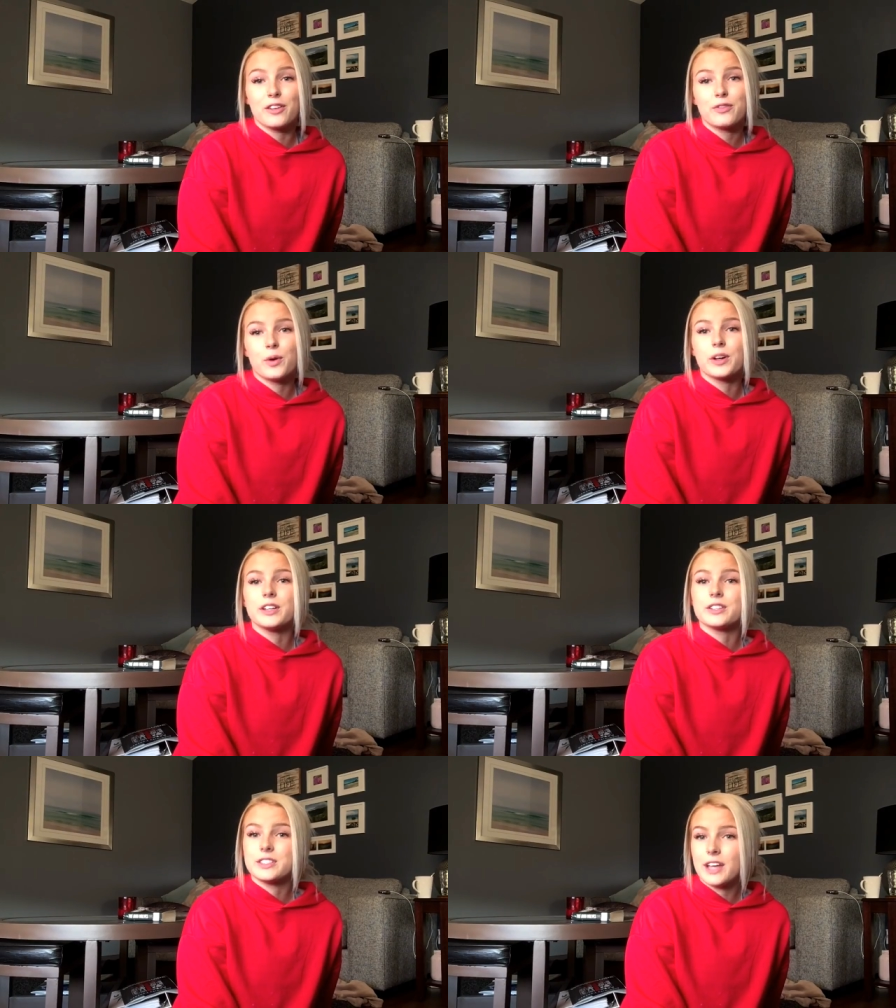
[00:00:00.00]
for
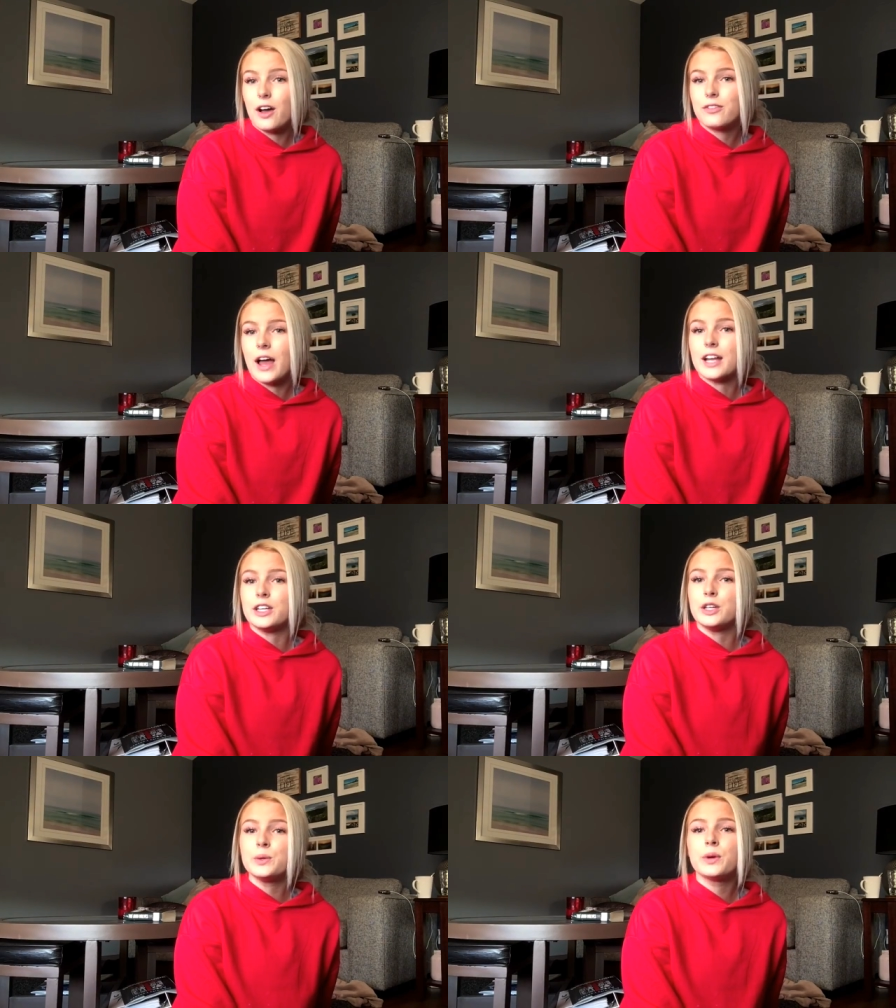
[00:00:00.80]
yourself and
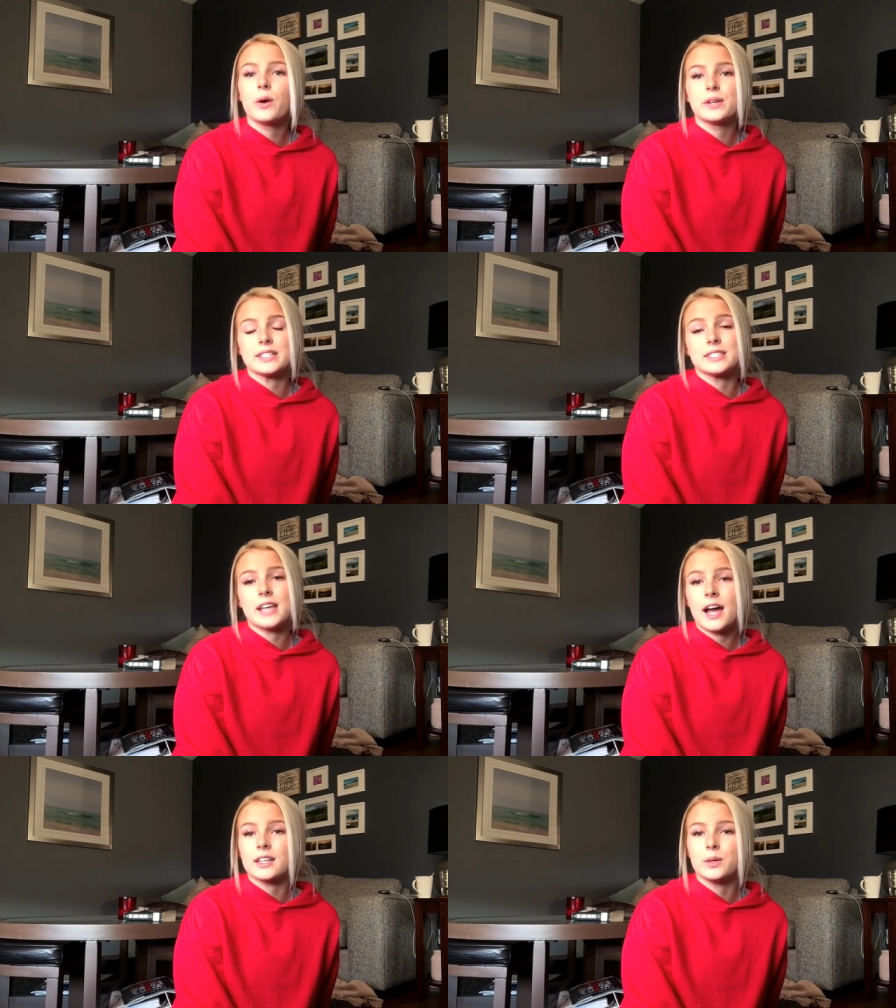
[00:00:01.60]
you know
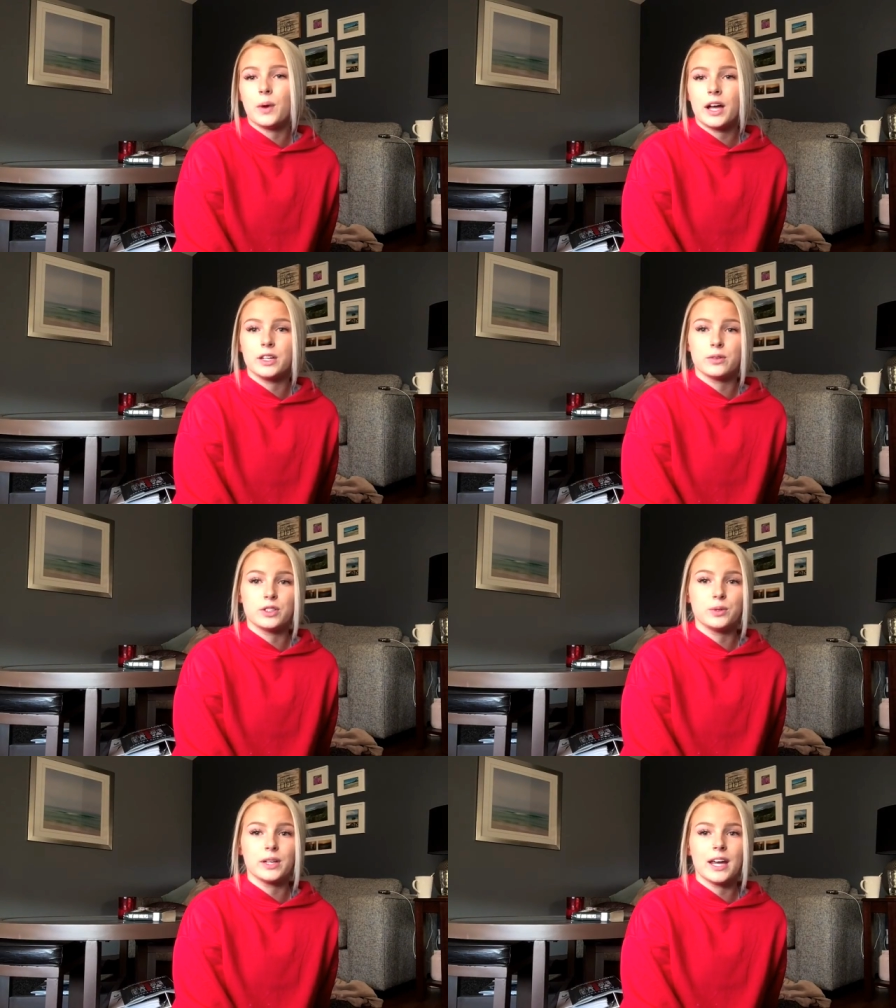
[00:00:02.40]
exactly why you are
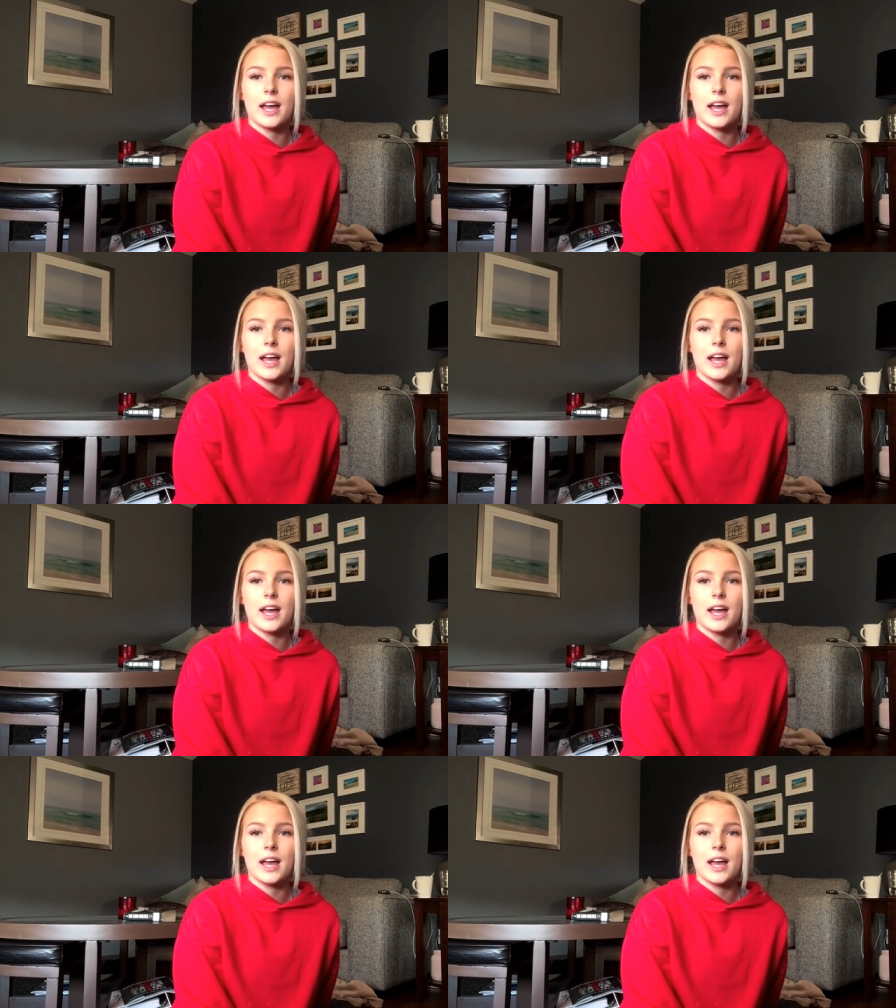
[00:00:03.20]
doing it